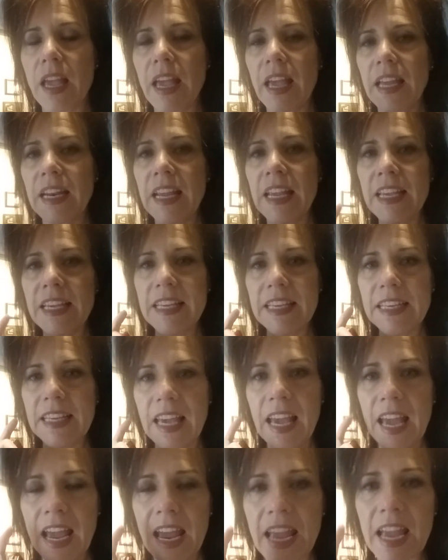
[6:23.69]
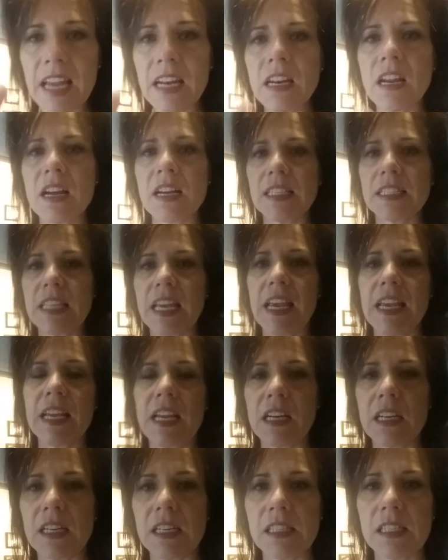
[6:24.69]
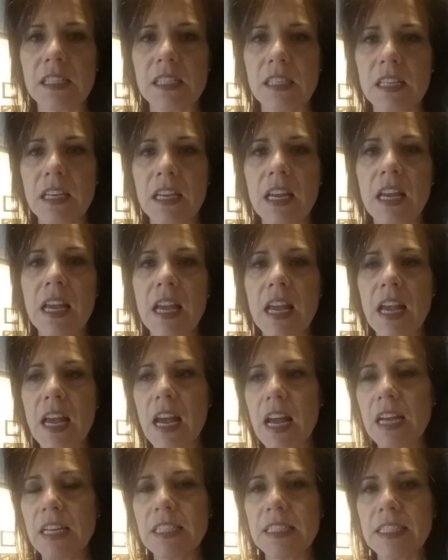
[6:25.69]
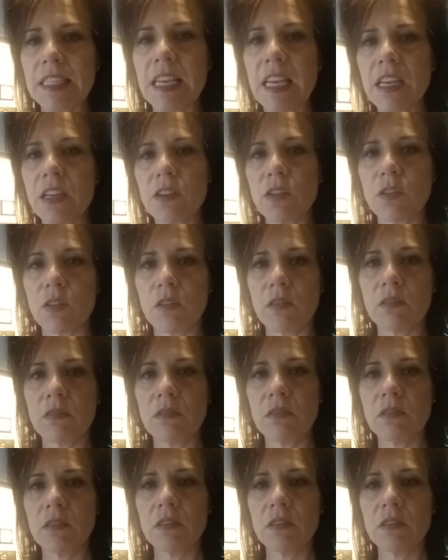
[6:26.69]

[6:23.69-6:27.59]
and He cannot take us until